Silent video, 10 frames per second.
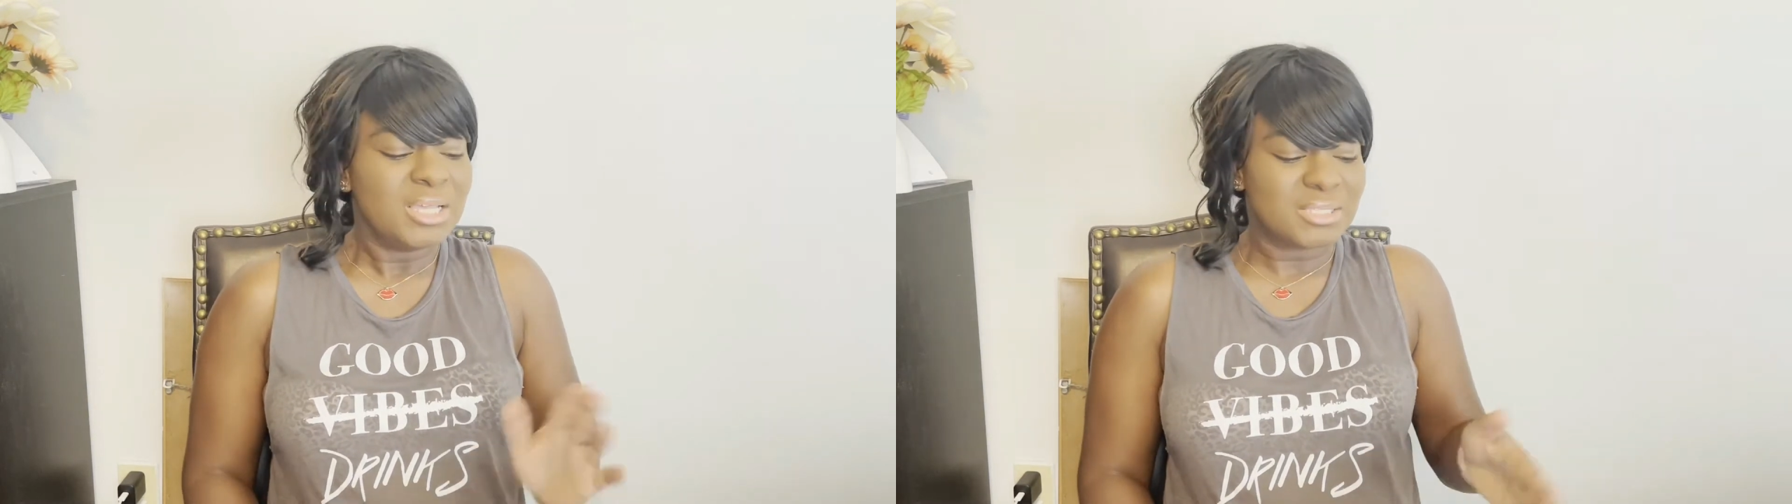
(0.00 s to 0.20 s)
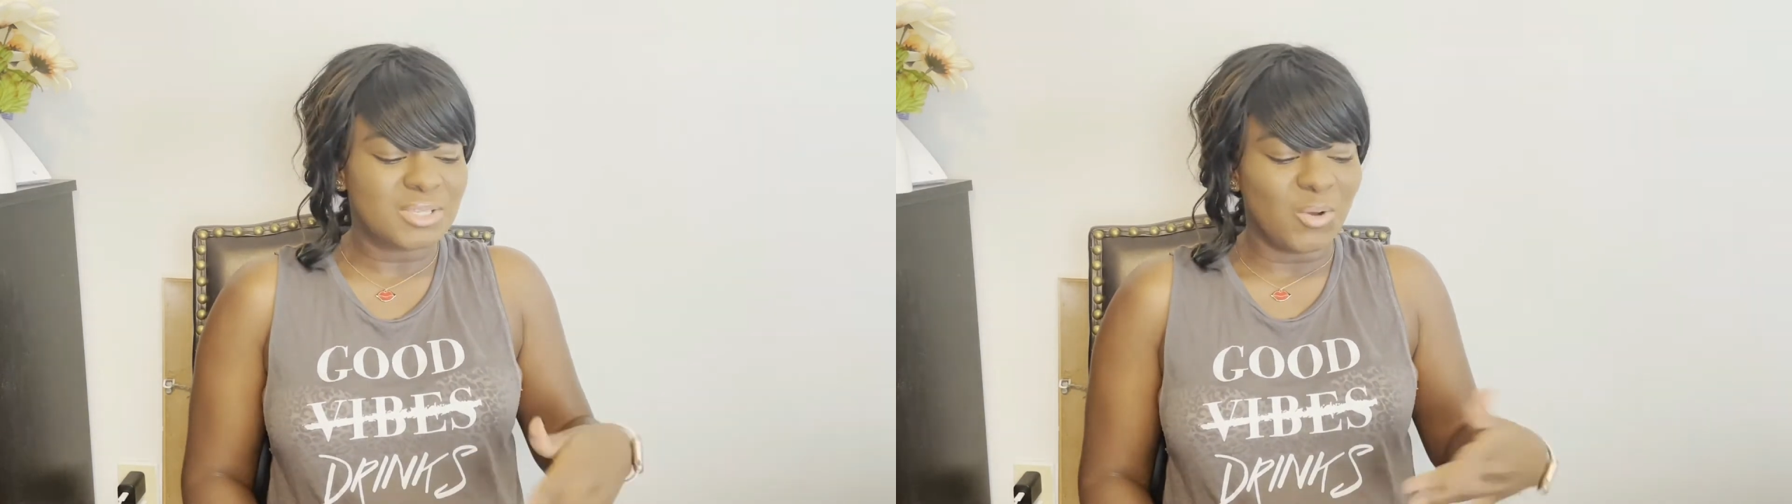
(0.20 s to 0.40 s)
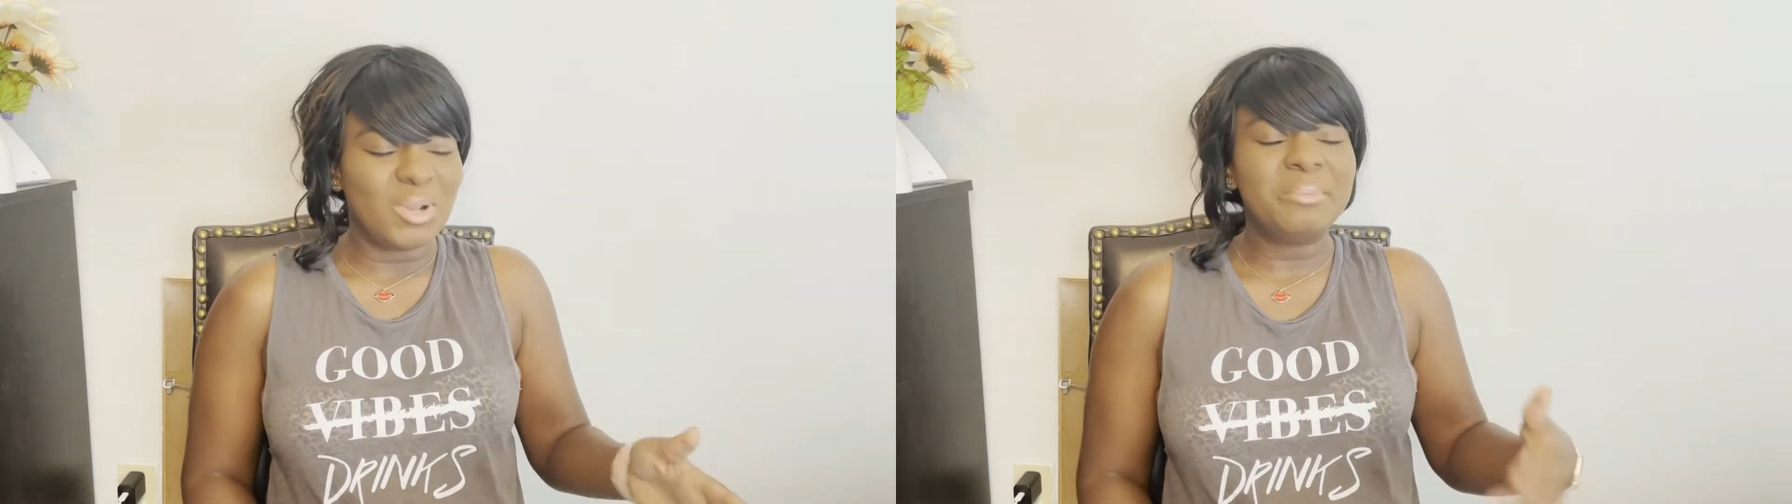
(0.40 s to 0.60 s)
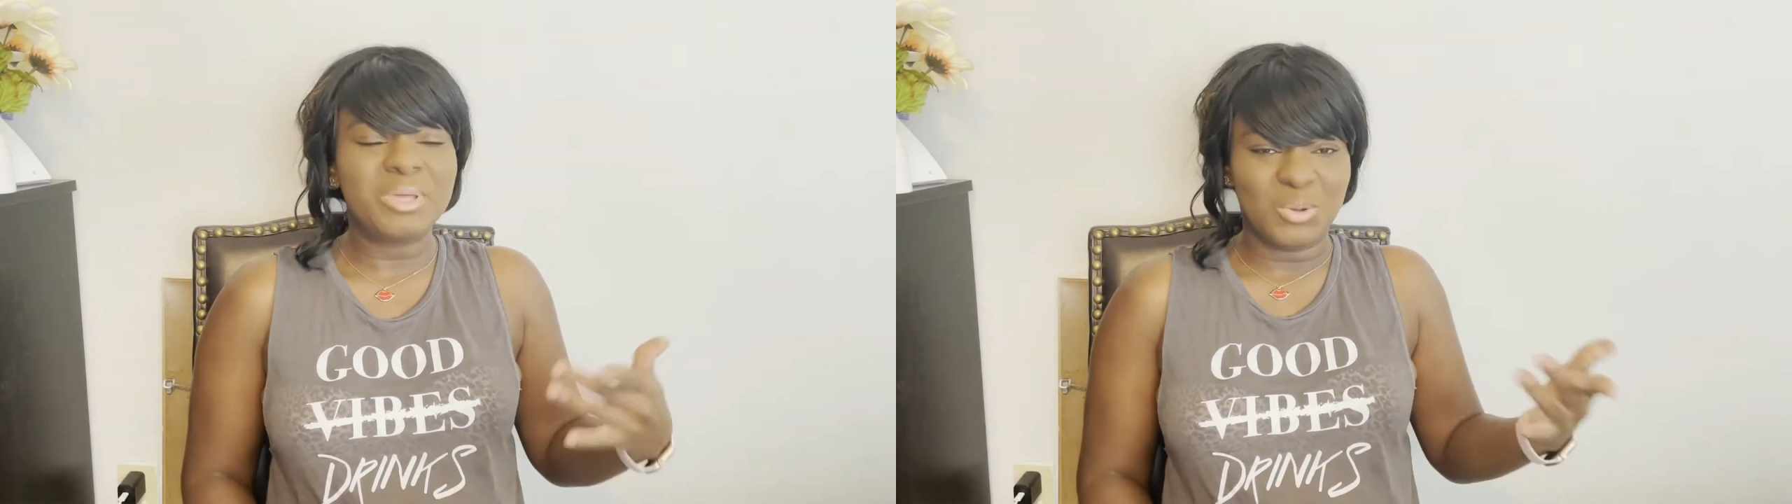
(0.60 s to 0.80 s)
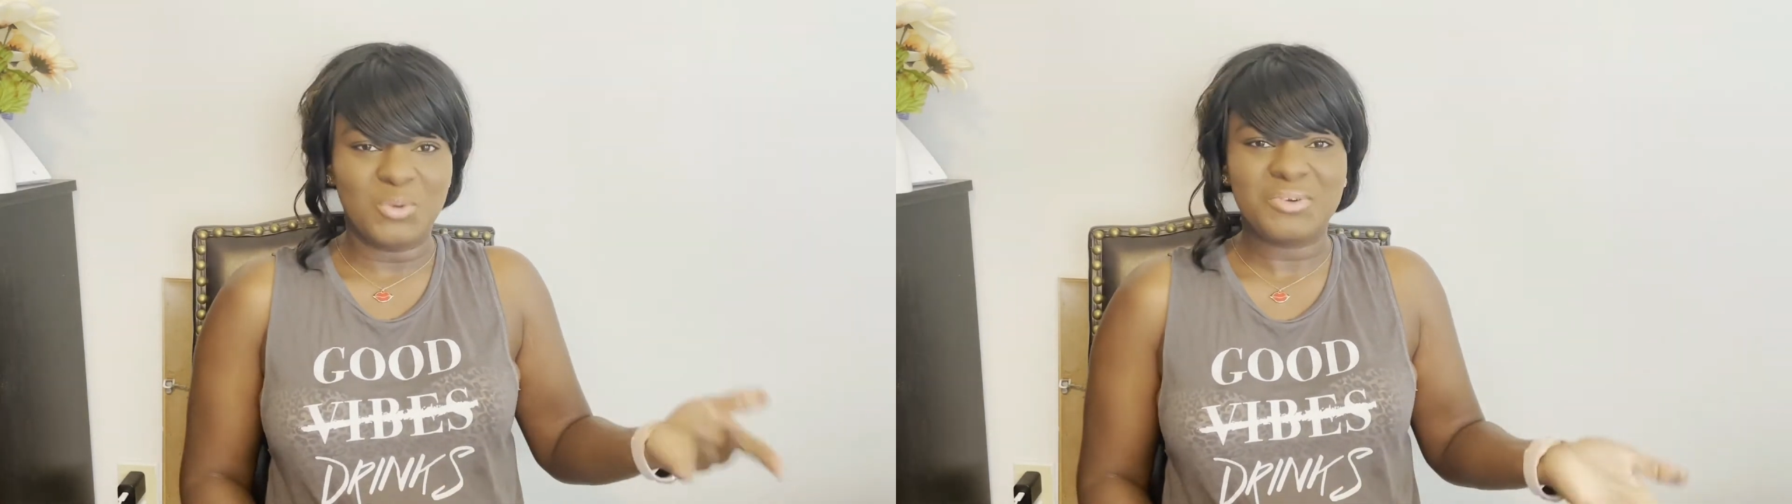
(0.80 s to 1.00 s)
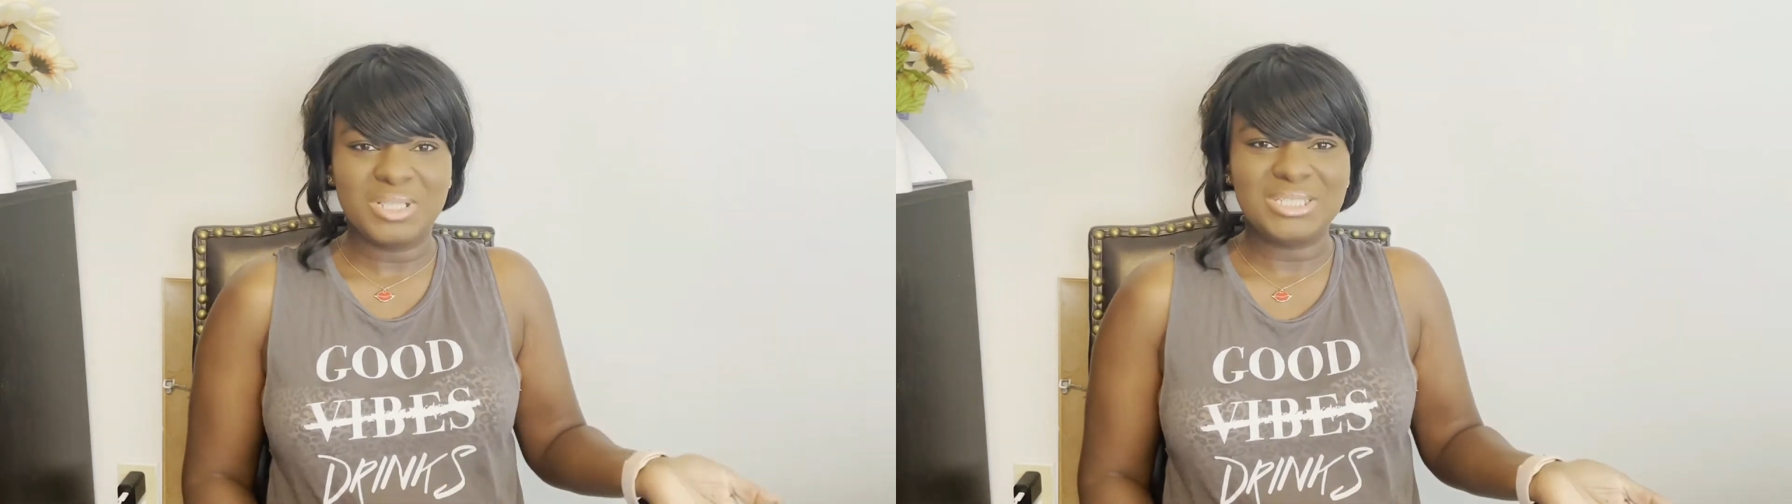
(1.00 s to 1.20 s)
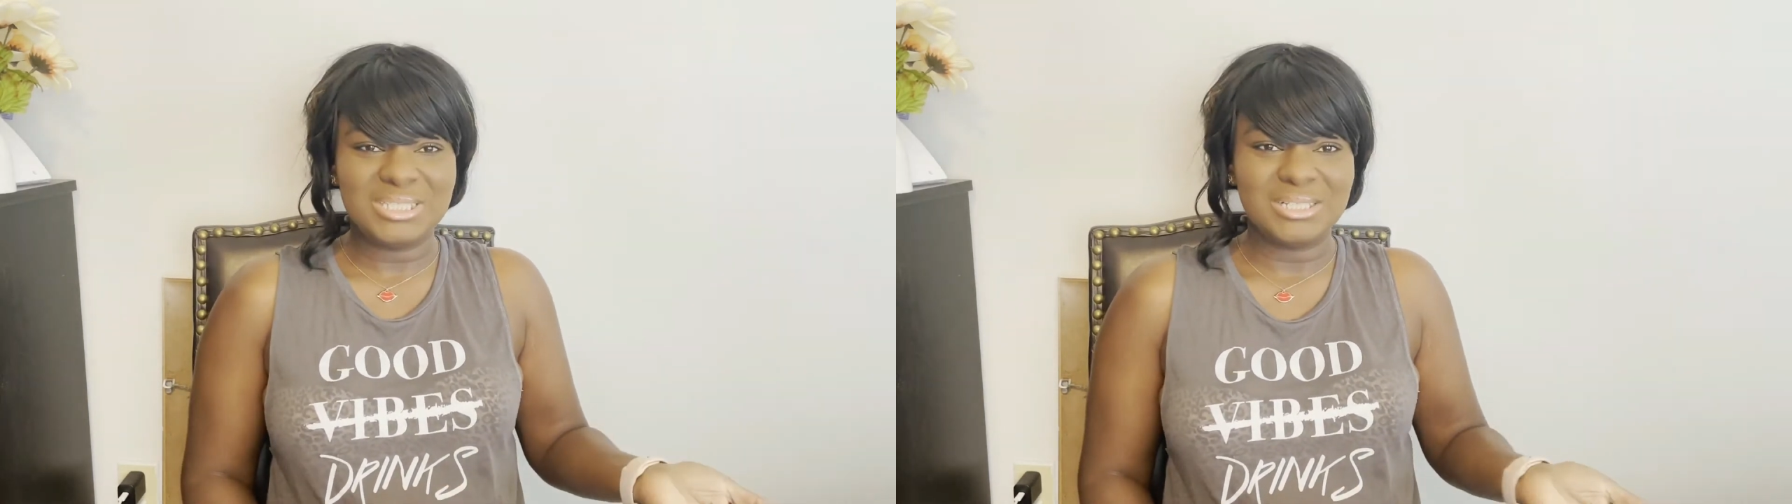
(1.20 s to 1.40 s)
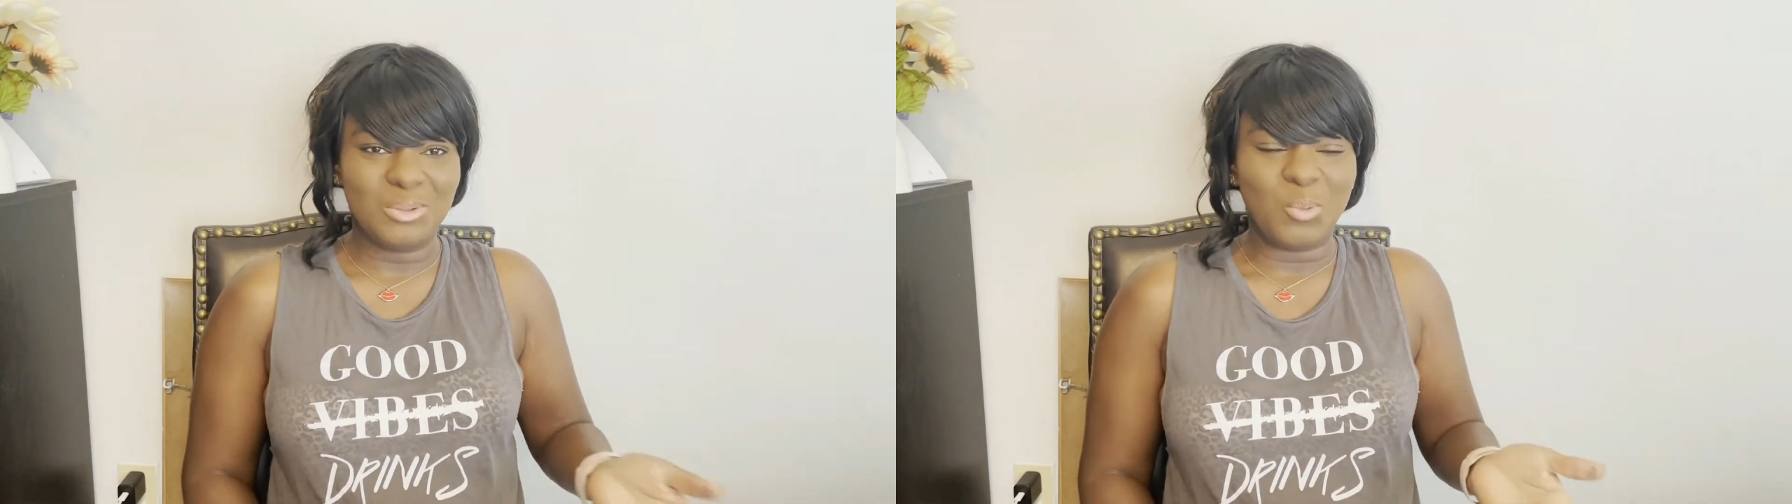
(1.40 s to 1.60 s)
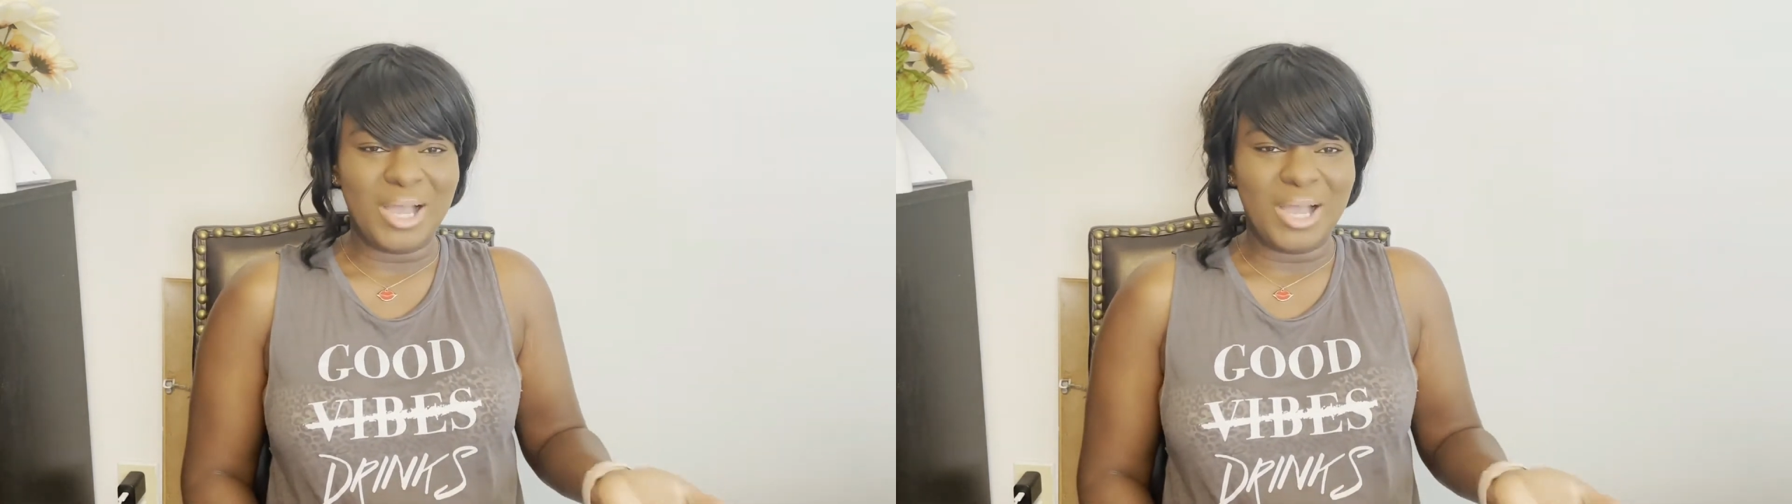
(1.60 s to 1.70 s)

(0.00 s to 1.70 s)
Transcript: So let me go over the deal,